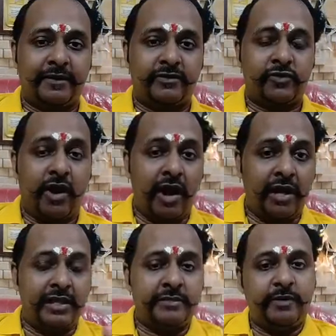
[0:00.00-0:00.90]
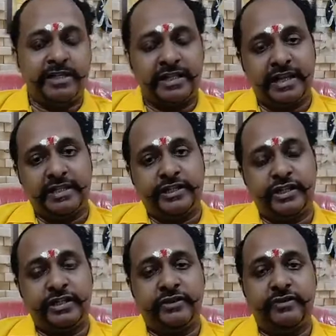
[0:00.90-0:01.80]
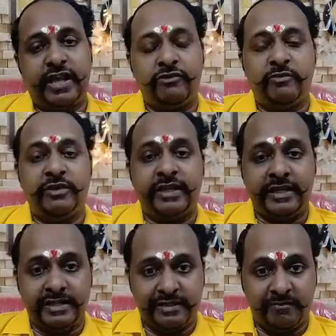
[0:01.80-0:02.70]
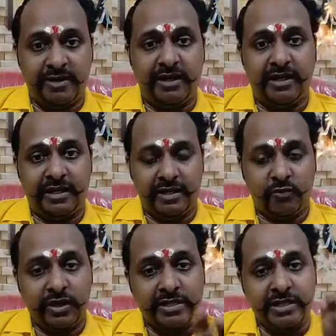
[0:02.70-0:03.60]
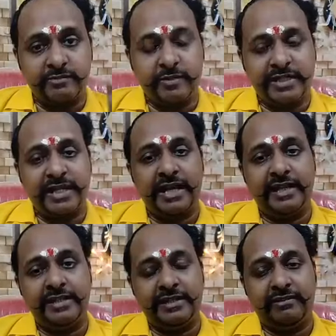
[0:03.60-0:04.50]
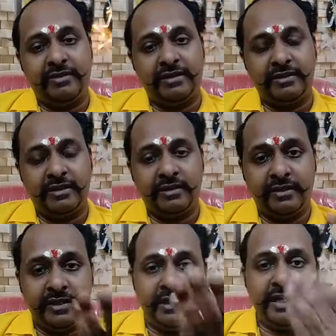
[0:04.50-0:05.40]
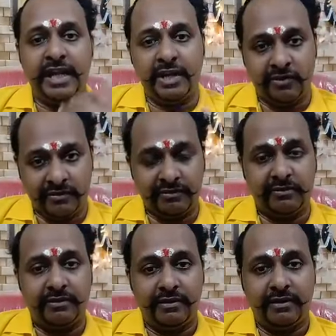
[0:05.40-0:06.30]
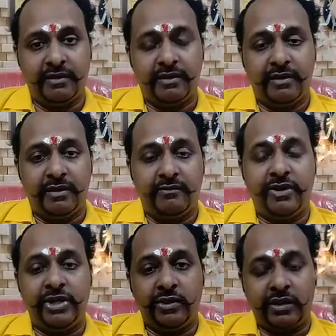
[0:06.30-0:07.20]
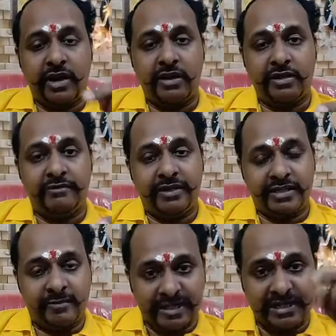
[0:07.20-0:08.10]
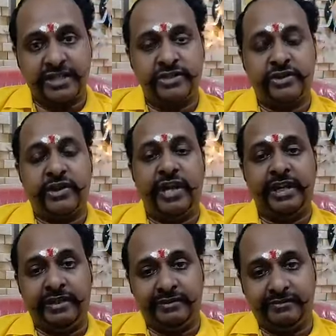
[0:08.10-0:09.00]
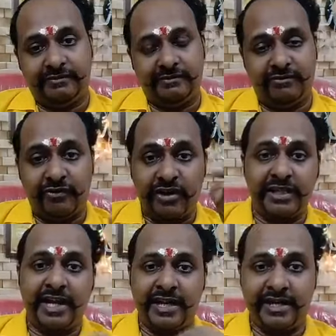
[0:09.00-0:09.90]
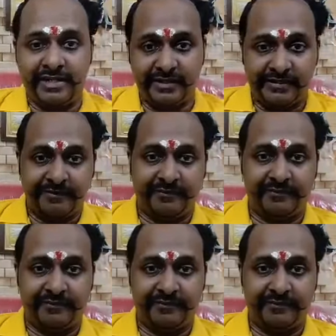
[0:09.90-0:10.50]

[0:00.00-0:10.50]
So all the specializations, if they have to be treated similarly, why the speciality is given in the degree alone when you are not giving a specialized training for the candidates?